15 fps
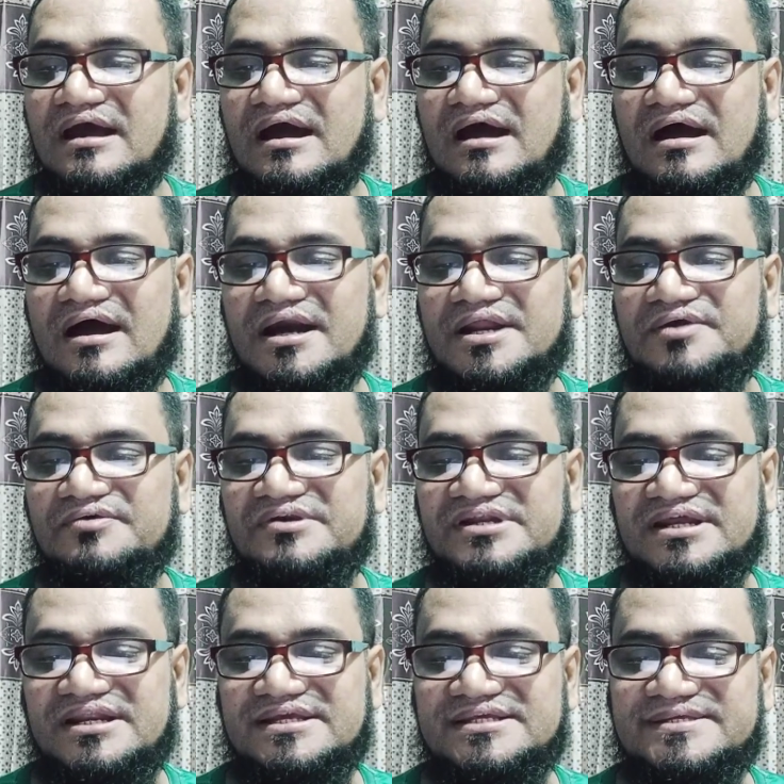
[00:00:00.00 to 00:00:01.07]
Are you
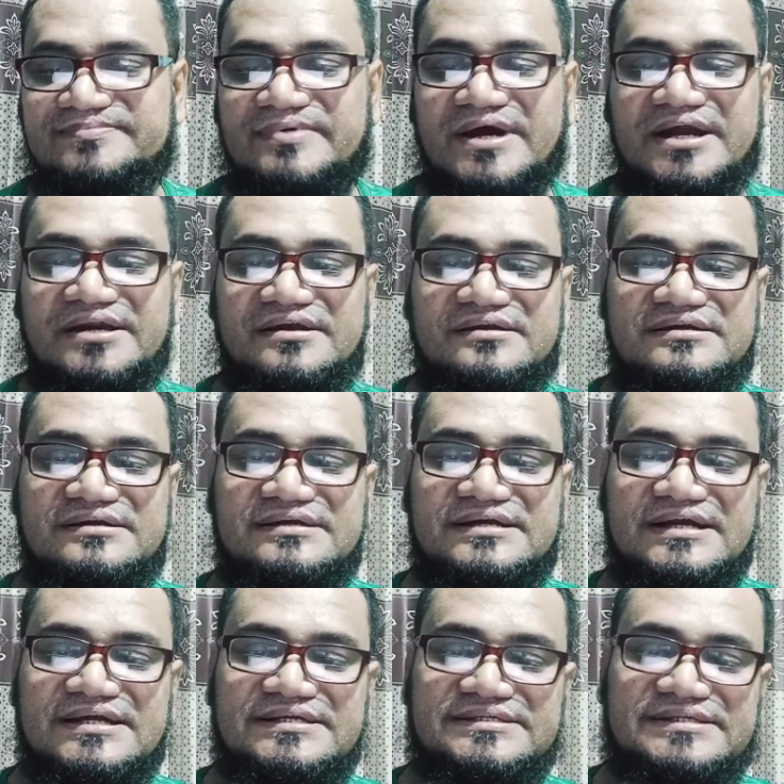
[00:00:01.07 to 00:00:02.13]
interested find and
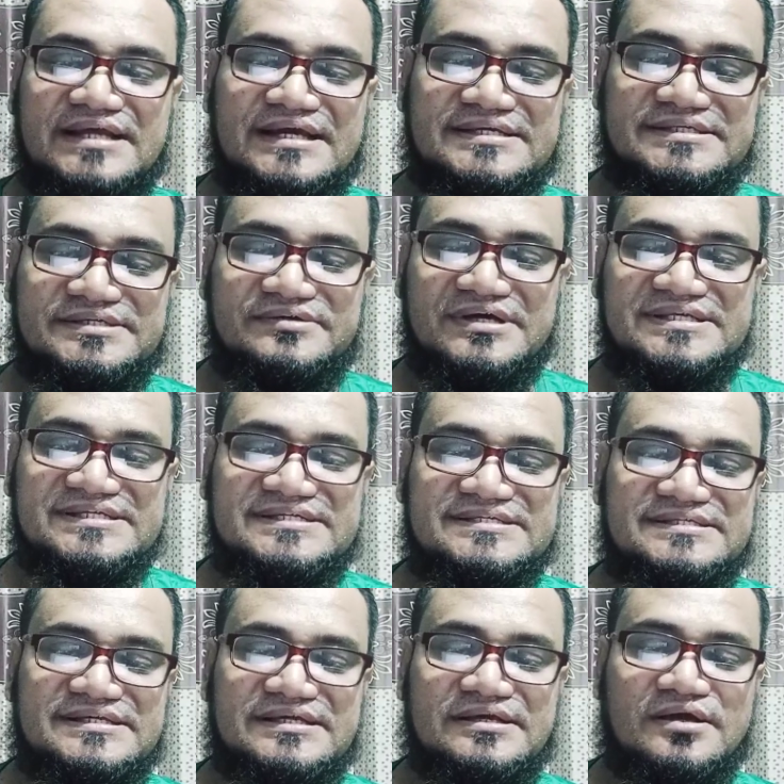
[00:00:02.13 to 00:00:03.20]
trends SEO
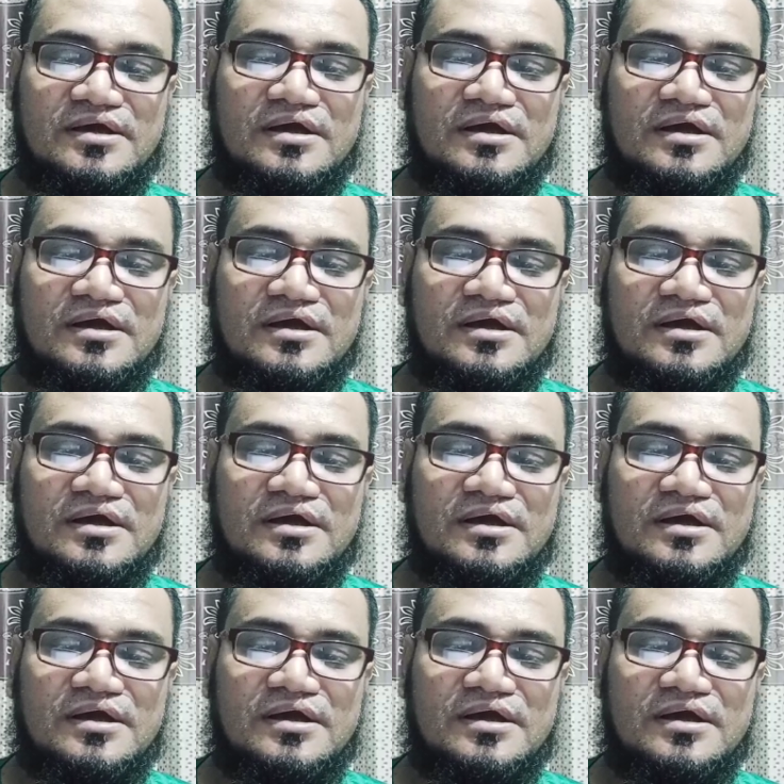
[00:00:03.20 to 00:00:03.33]
agency